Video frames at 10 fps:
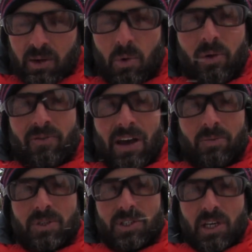And what we
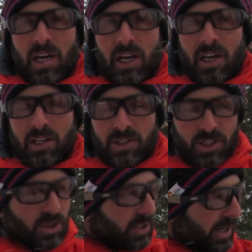found was uh,
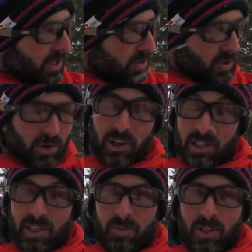two things. It was a really
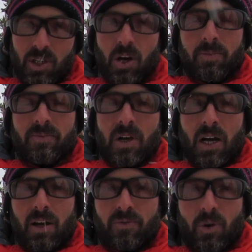steep slope,
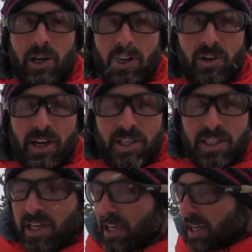uh, 40
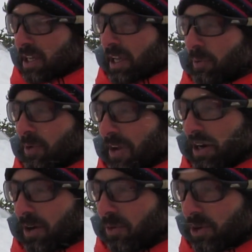degrees, and we
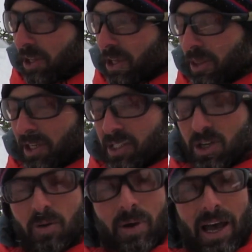found a really thin
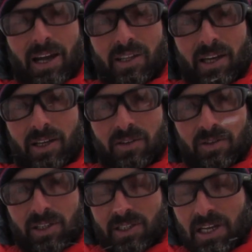snowpack that
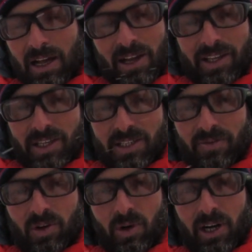it's not like this
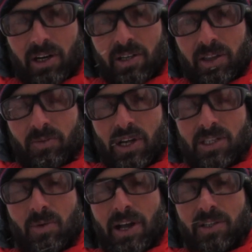everywhere. And the
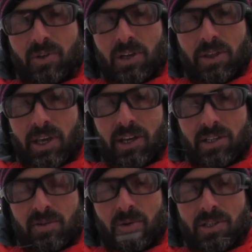reason why it's really thin
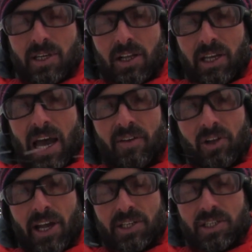is it most likely
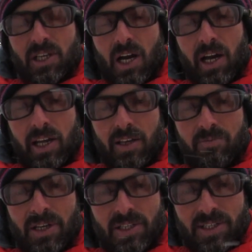avalanched uh,
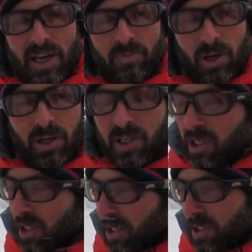in mid-December.
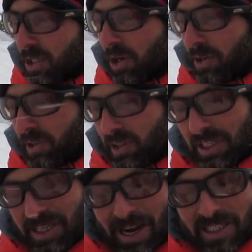So
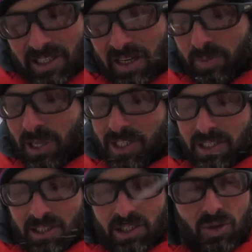these isolated
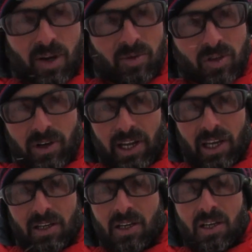places, extreme
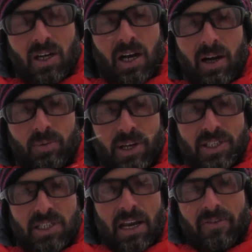terrain, uh,
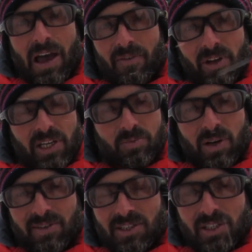places that have avalanched
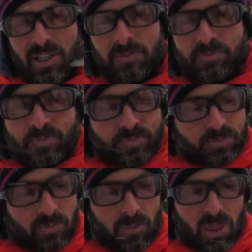previously,
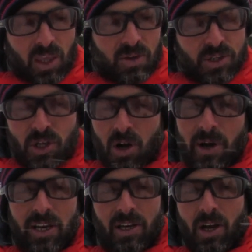there's no
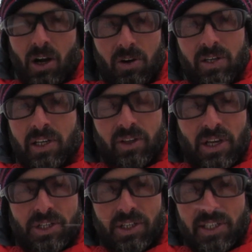way to know
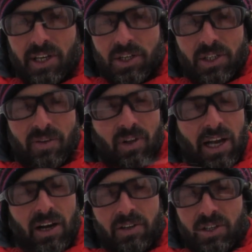unless you take your shovel
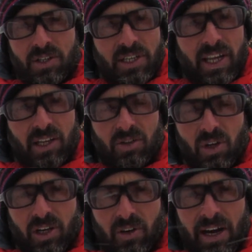out and you dig and you
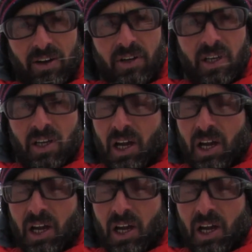look around.